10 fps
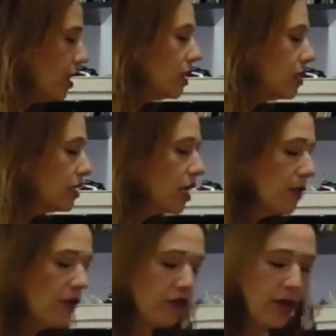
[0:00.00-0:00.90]
Some
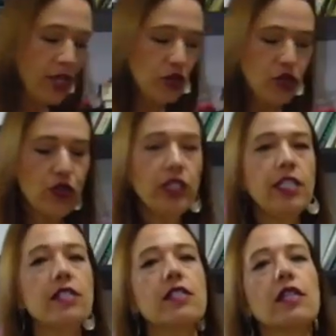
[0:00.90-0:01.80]
of my
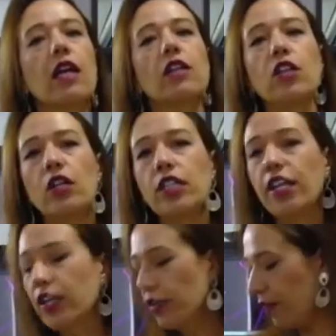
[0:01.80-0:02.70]
students don't
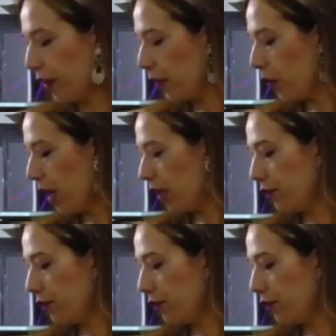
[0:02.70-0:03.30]
hear very well,